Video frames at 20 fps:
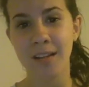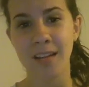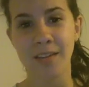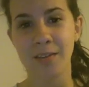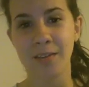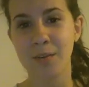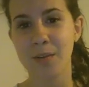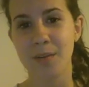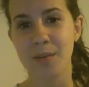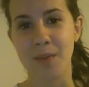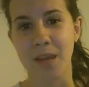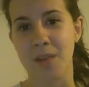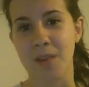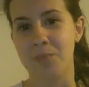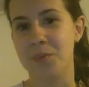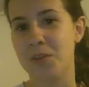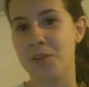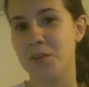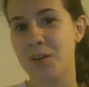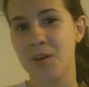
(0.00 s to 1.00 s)
Even with my
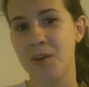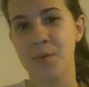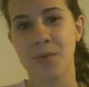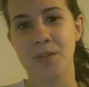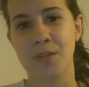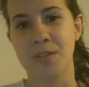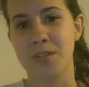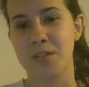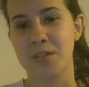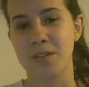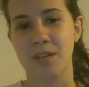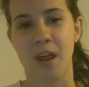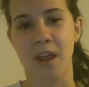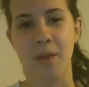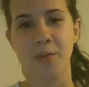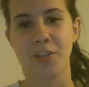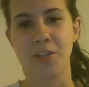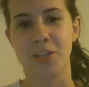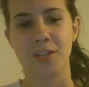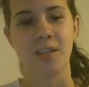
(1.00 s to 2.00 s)
computer, I
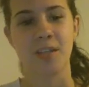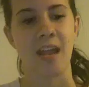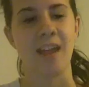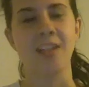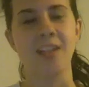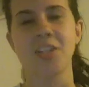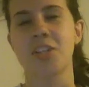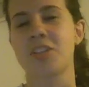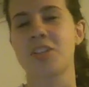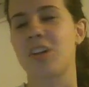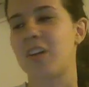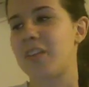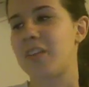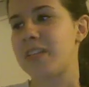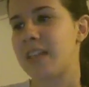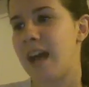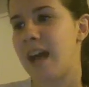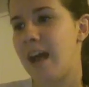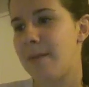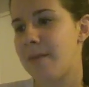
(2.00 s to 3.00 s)
was just anxious all the
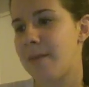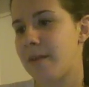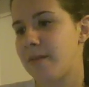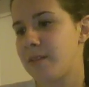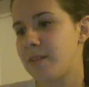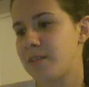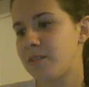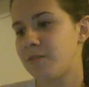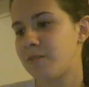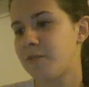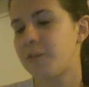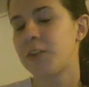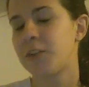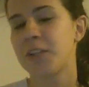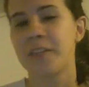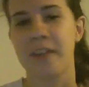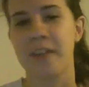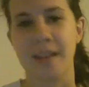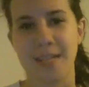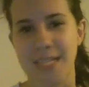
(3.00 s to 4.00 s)
time. I was full
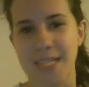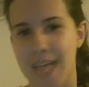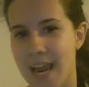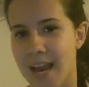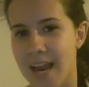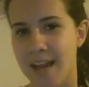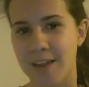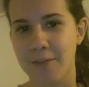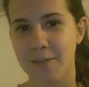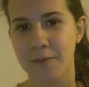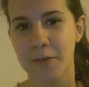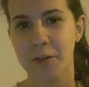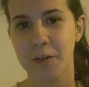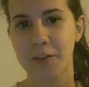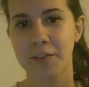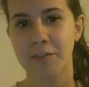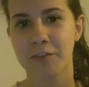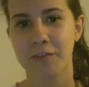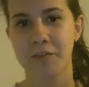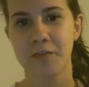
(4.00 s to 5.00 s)
of anxiety, full
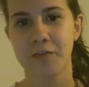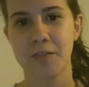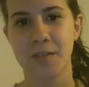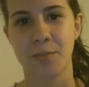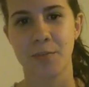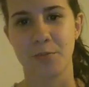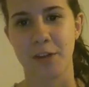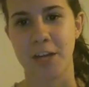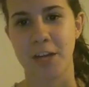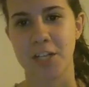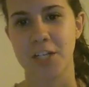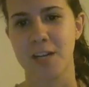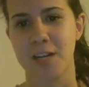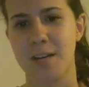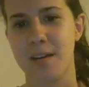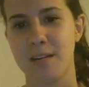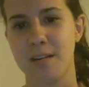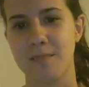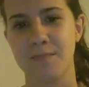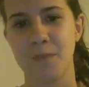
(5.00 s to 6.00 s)
of depression
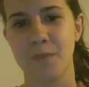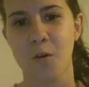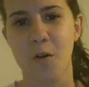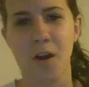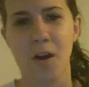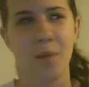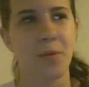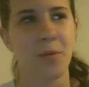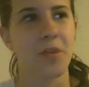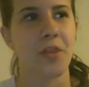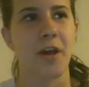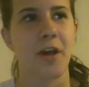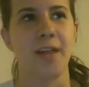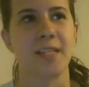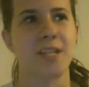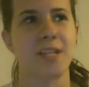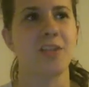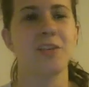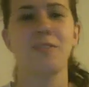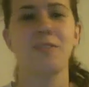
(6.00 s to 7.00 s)
and horrible thoughts.
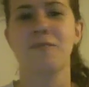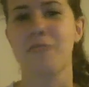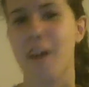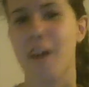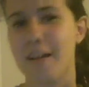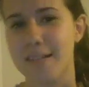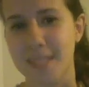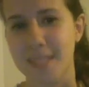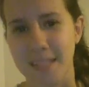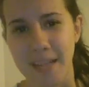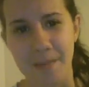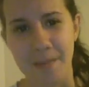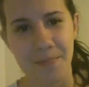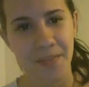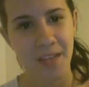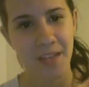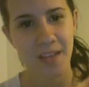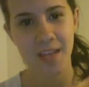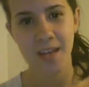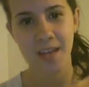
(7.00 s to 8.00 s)
I couldn't fall asleep.
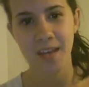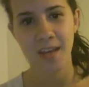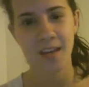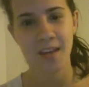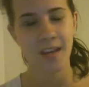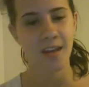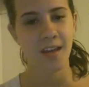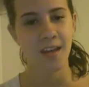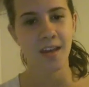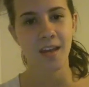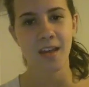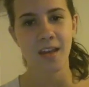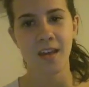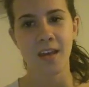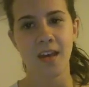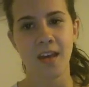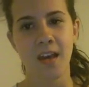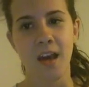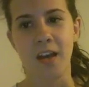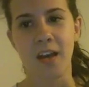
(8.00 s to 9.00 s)

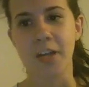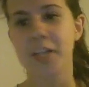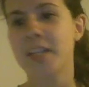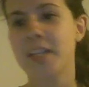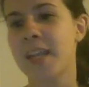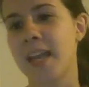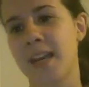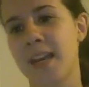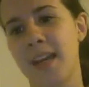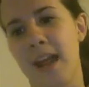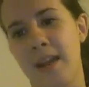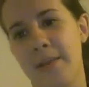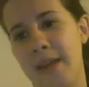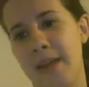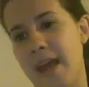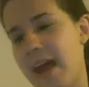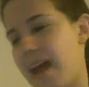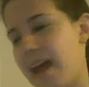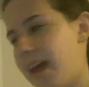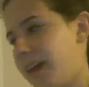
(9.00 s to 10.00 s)
Couldn't get it out of my
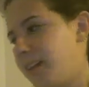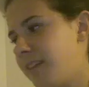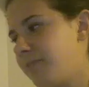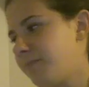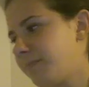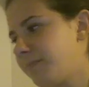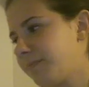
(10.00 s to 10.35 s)
head.